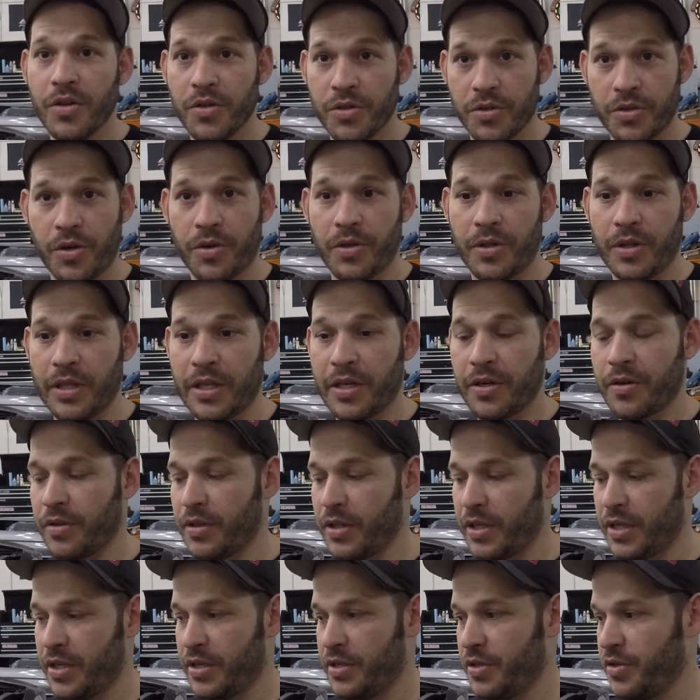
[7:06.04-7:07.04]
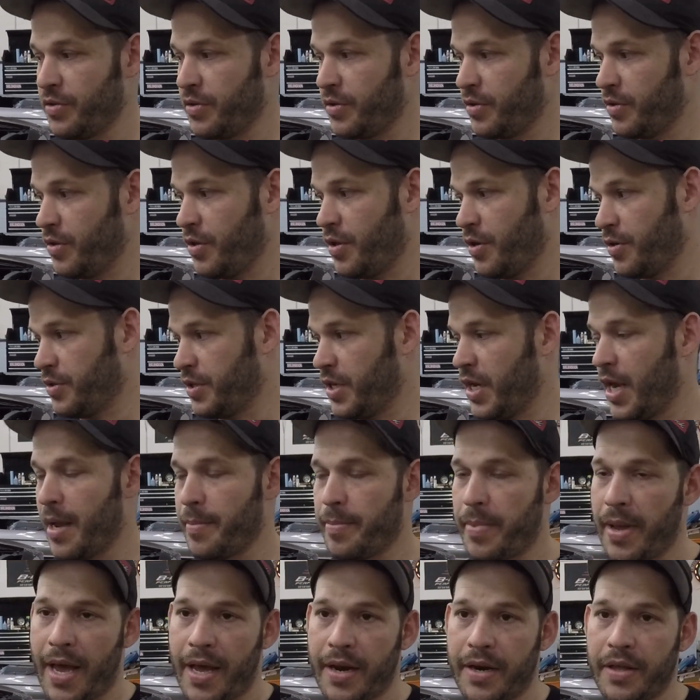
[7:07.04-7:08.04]
So literally, there's an
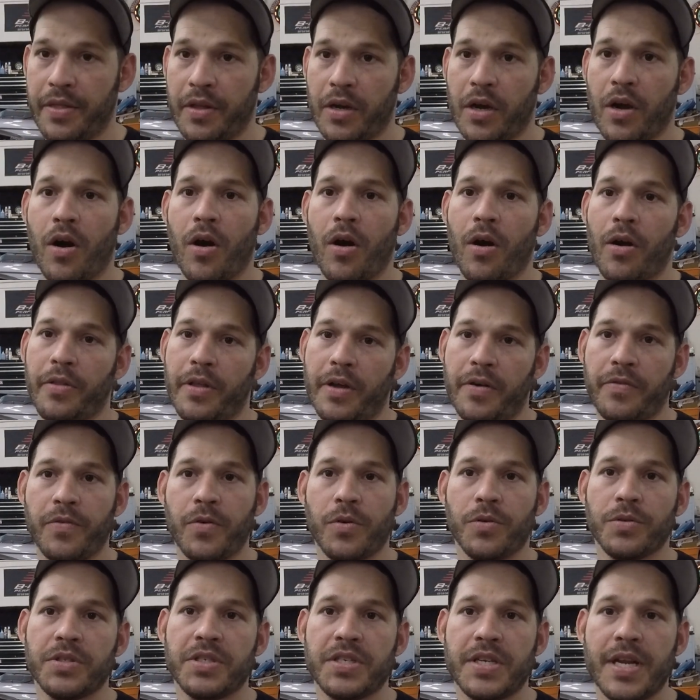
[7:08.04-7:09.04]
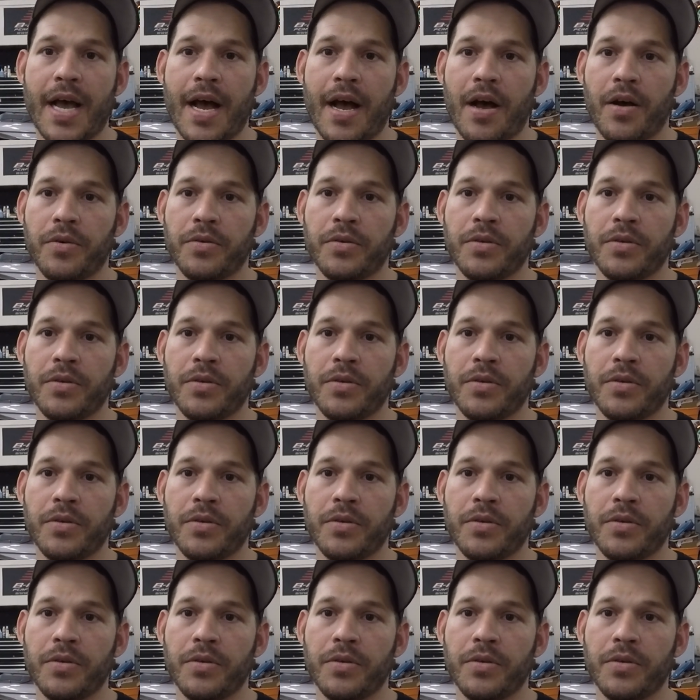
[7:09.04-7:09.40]
iPad in the car that folds down.